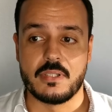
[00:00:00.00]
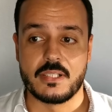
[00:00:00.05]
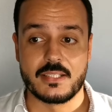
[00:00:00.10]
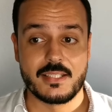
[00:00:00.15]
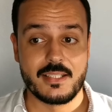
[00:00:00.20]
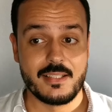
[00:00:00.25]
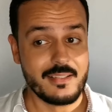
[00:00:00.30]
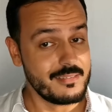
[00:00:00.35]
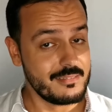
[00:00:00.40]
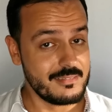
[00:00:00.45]

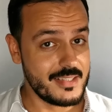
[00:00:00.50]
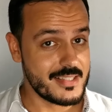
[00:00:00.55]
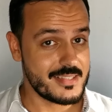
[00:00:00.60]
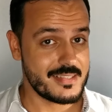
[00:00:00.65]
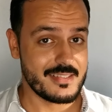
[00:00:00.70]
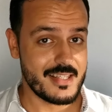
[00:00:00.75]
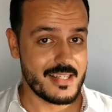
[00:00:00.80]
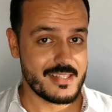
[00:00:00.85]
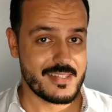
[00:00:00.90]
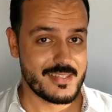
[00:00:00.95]
but
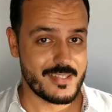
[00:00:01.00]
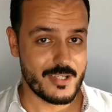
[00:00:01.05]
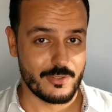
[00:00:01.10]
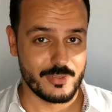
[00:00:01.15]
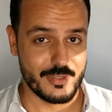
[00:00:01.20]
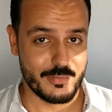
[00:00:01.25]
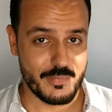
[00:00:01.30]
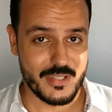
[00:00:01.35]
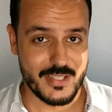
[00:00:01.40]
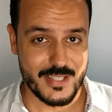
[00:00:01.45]
doesn't
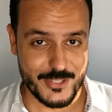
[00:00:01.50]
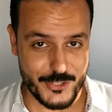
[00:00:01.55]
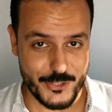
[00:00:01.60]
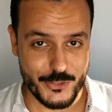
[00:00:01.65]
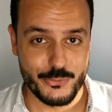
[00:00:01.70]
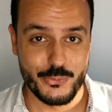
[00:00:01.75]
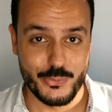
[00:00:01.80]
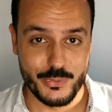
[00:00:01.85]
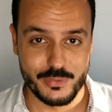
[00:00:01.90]
necessarily mean that you